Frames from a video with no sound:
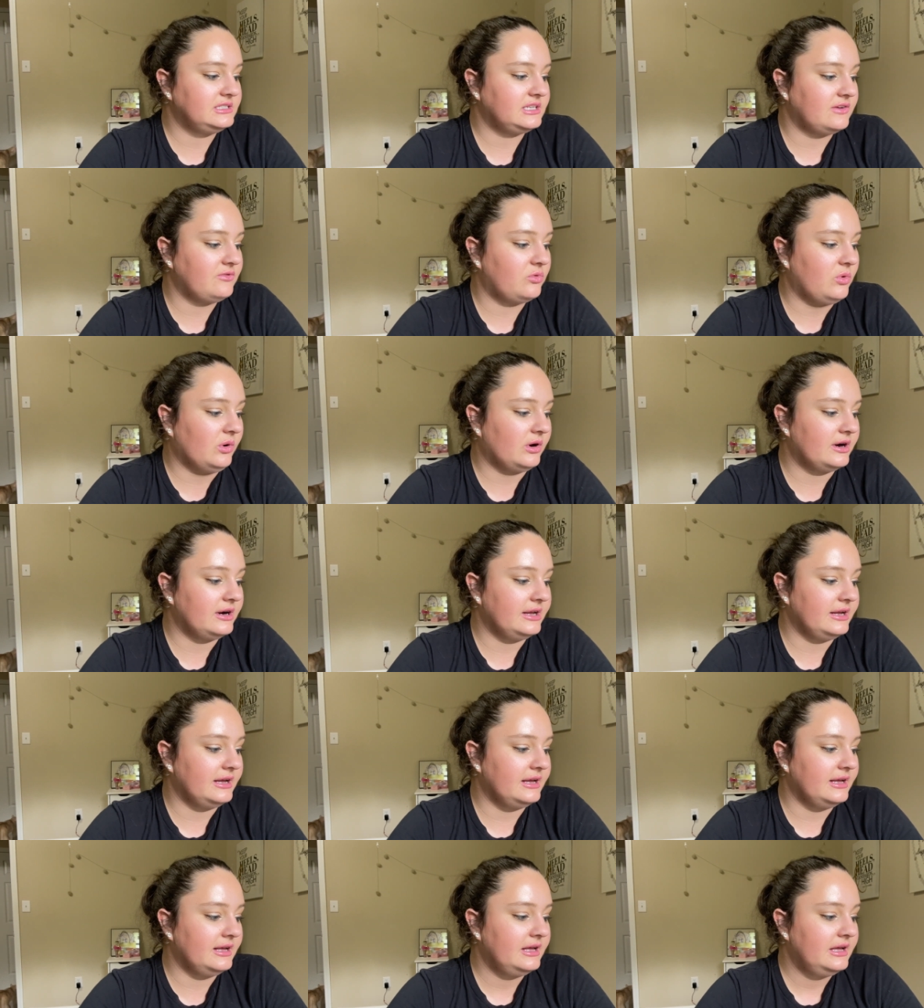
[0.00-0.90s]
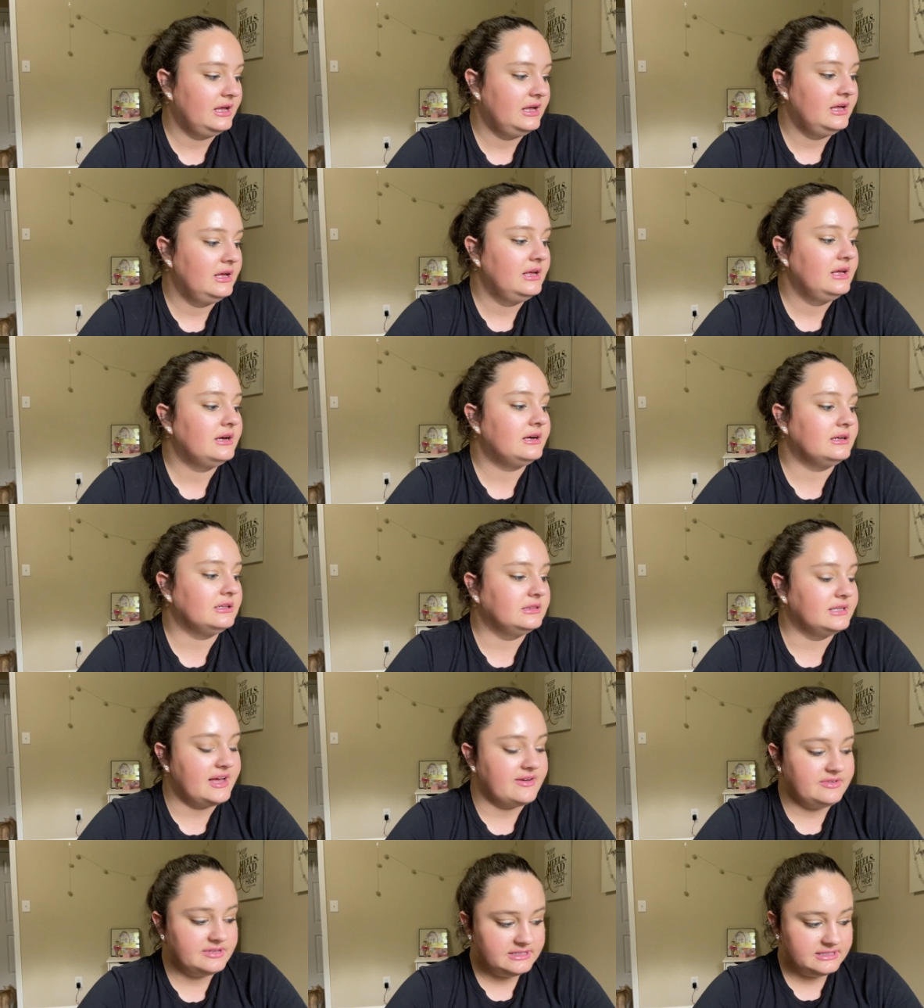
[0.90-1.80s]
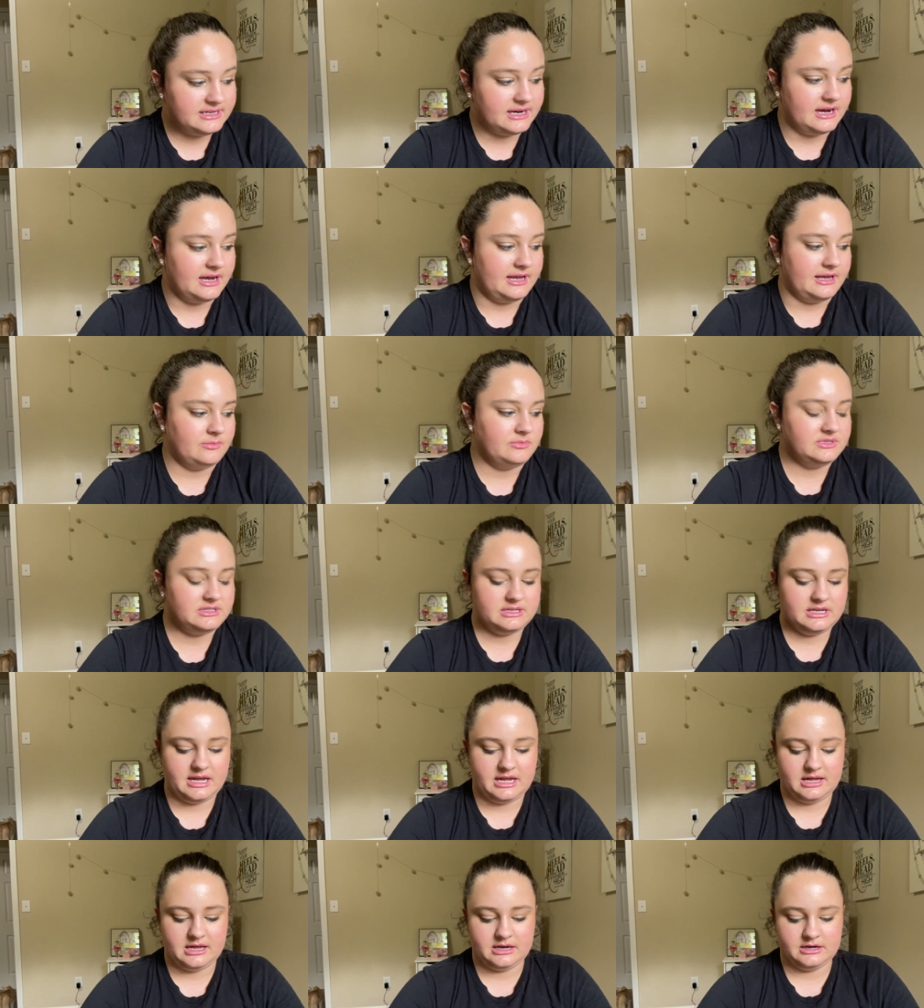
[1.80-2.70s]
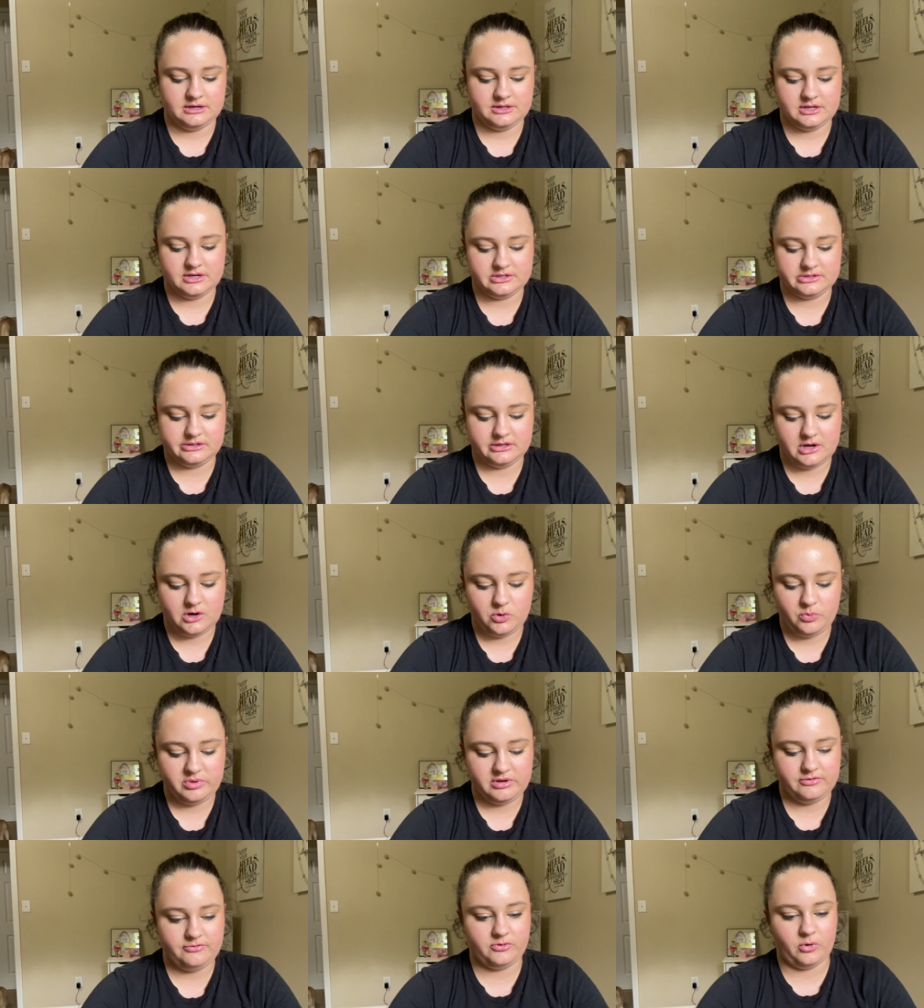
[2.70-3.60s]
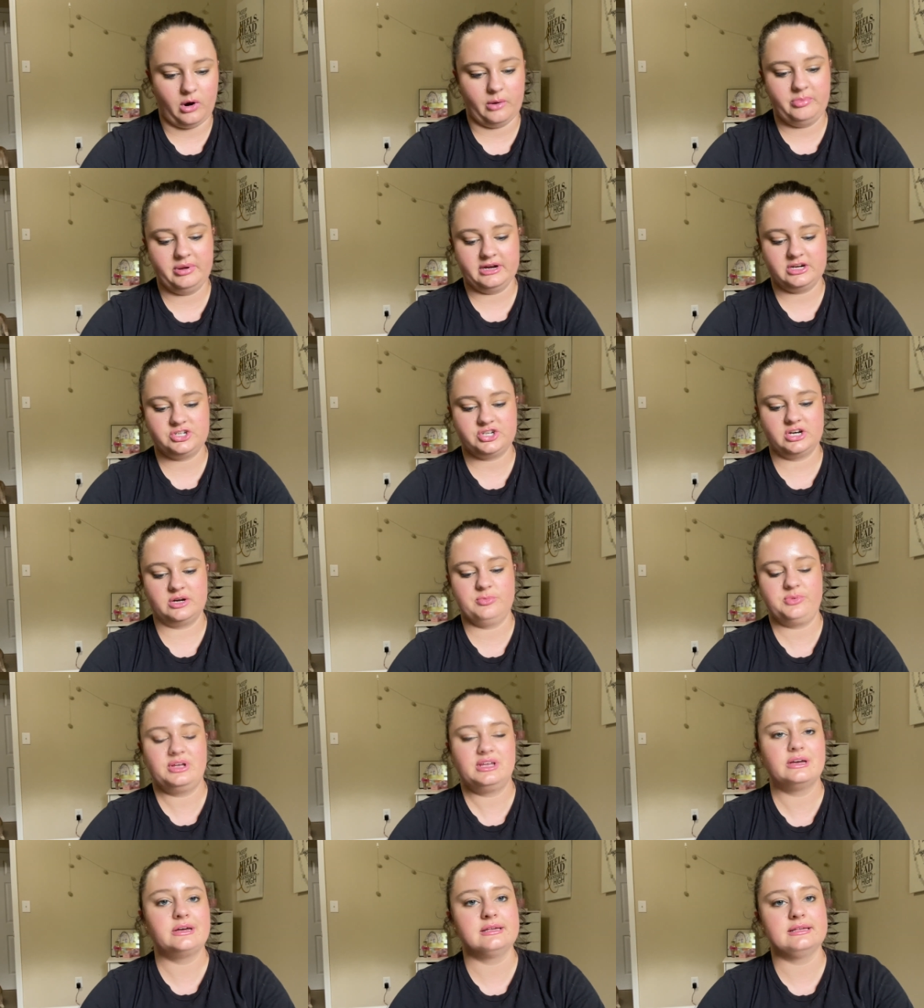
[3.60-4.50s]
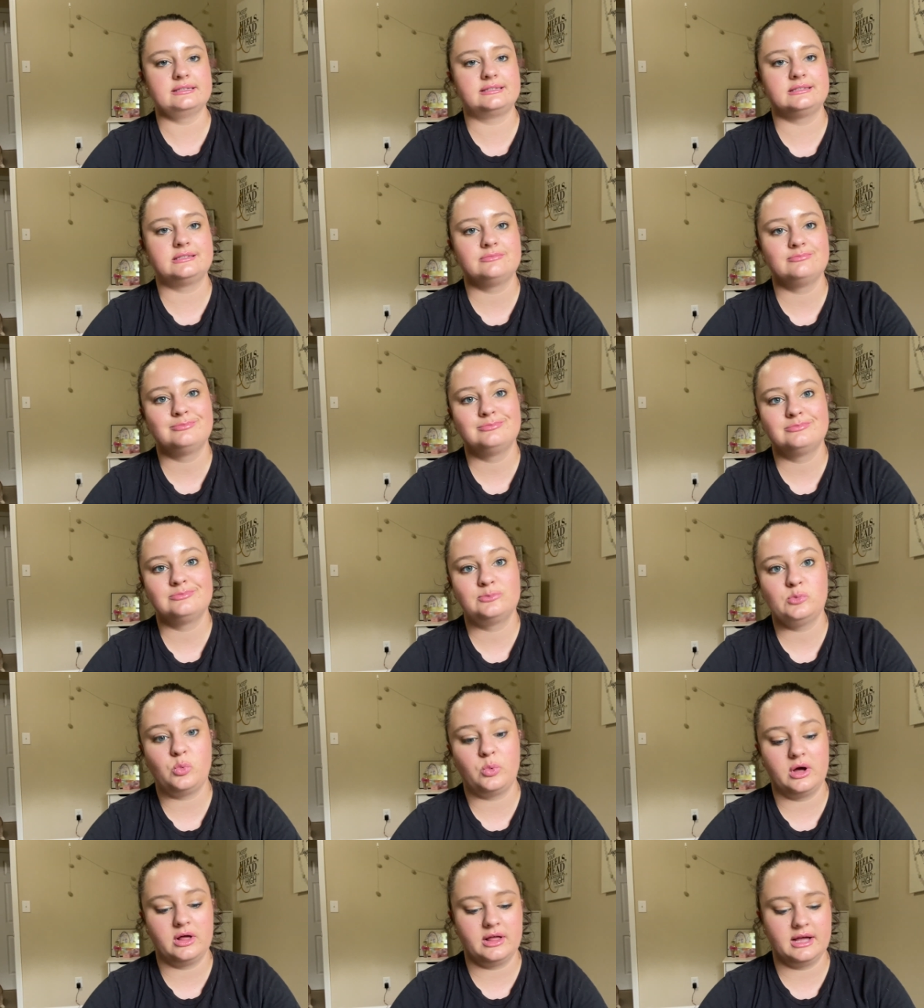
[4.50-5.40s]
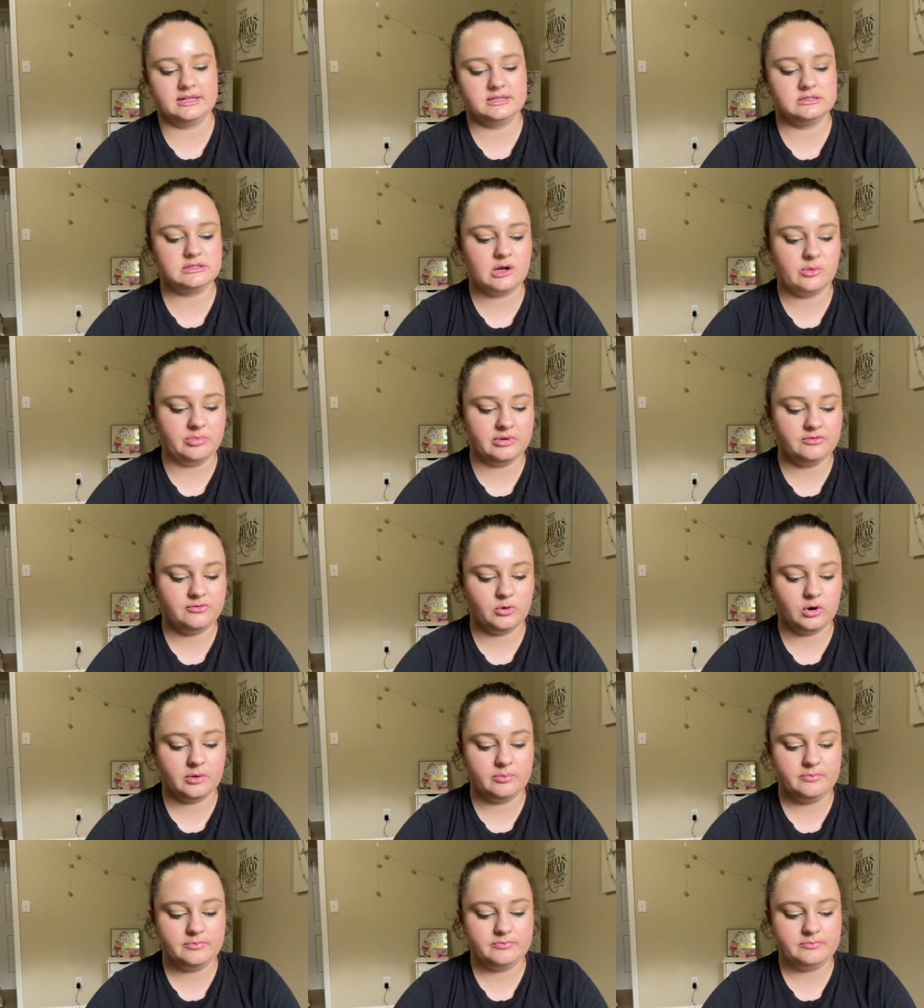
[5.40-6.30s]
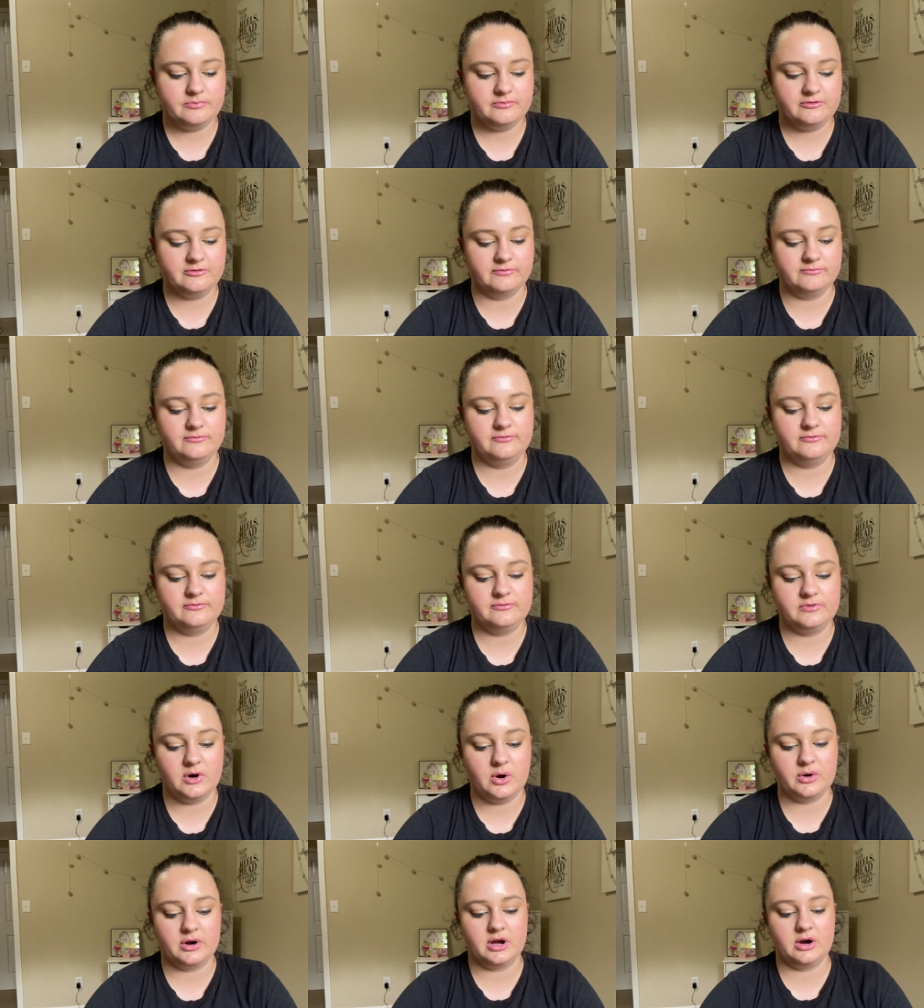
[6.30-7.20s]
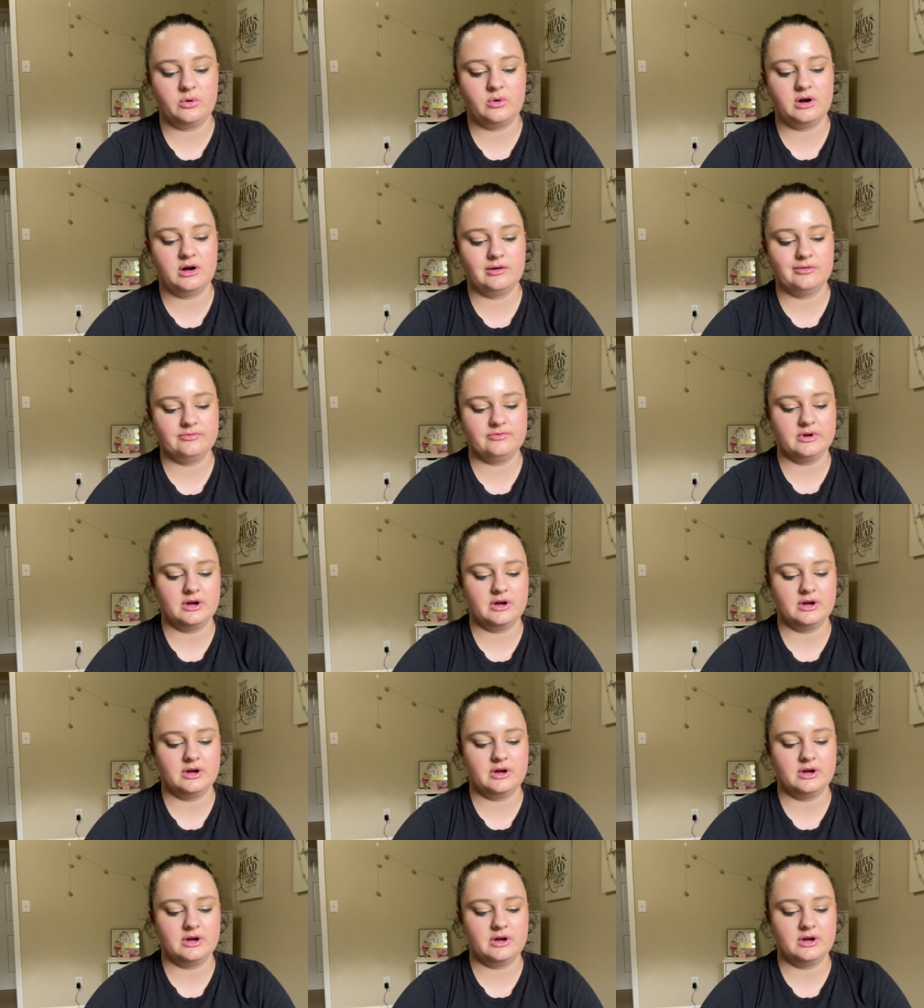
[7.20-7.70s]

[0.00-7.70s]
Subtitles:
I've worn it 11 times, and there's no before picture because, well, I took a before photo of